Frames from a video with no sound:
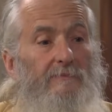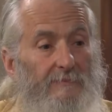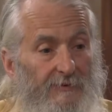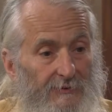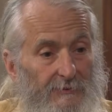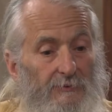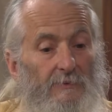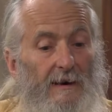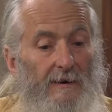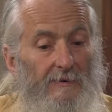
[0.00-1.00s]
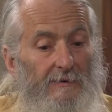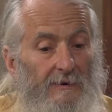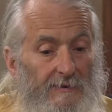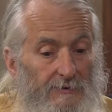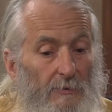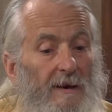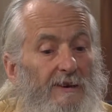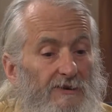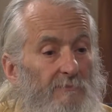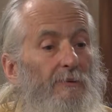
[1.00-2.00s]
through our
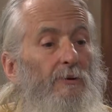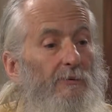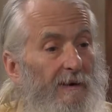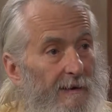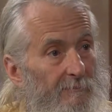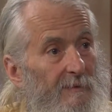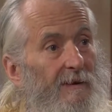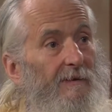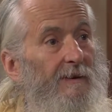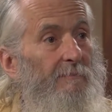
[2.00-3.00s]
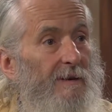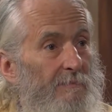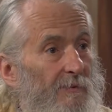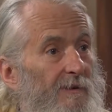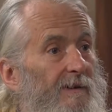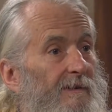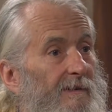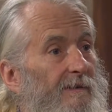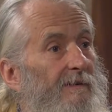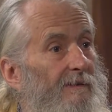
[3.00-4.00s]
donation program, then people
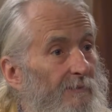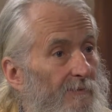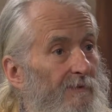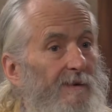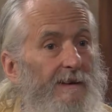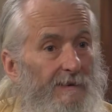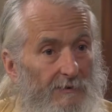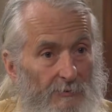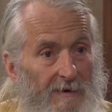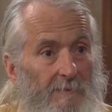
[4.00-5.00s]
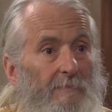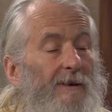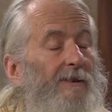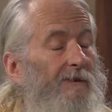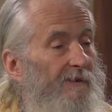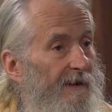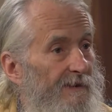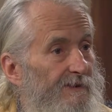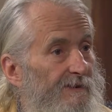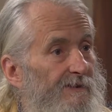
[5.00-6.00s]
can get green burial
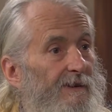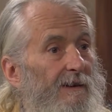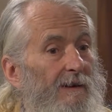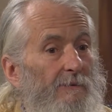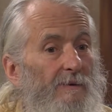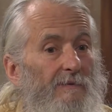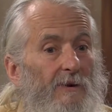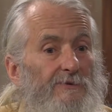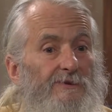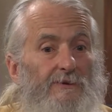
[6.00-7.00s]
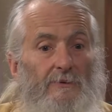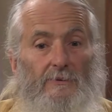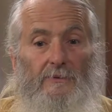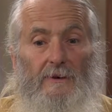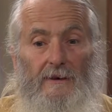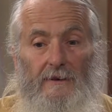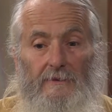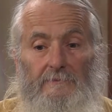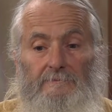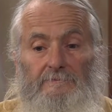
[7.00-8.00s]
caskets. We've
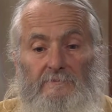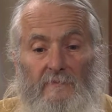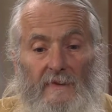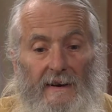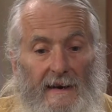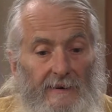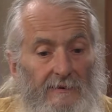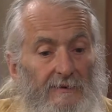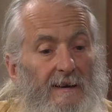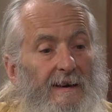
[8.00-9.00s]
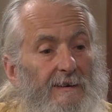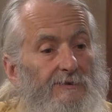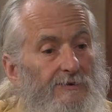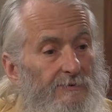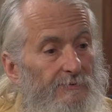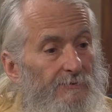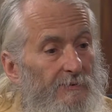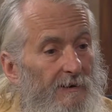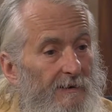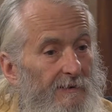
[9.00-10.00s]
also got a link
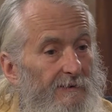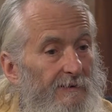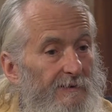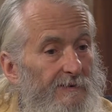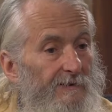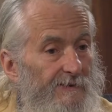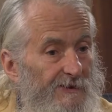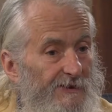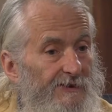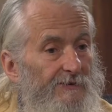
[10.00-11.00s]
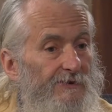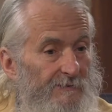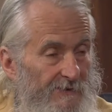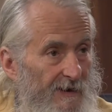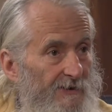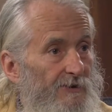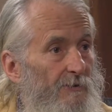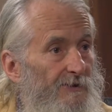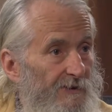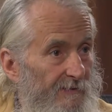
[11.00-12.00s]
to the Sisters of St.
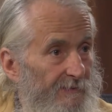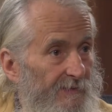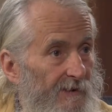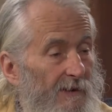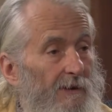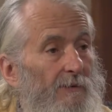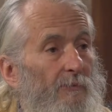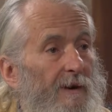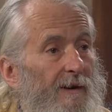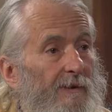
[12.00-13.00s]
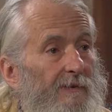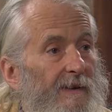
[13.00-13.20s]
Joseph, where